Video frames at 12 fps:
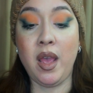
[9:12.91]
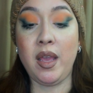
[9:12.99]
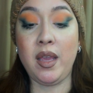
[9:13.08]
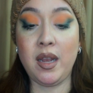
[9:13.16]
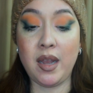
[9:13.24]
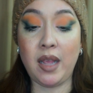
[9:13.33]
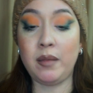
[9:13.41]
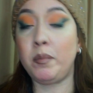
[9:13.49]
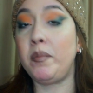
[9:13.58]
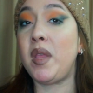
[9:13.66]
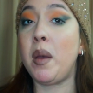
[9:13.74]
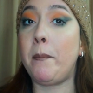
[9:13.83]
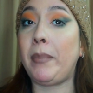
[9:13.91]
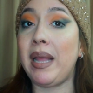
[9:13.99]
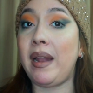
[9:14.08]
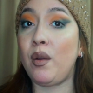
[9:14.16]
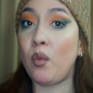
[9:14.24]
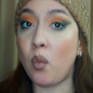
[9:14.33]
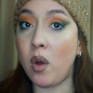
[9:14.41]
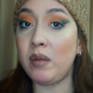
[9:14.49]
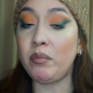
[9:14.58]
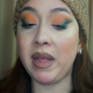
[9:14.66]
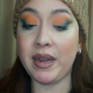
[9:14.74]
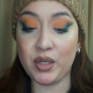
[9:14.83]
he named them Planet 1,
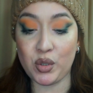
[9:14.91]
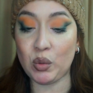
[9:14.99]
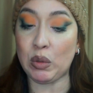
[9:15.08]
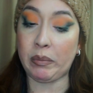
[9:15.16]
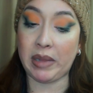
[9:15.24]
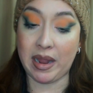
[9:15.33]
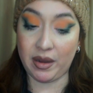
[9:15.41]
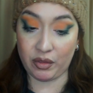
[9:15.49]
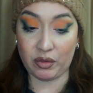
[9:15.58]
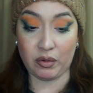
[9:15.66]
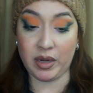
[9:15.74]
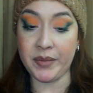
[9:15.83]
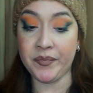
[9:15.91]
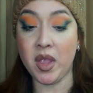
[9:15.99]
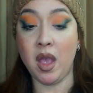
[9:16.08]
Planet 2, and Planet 3.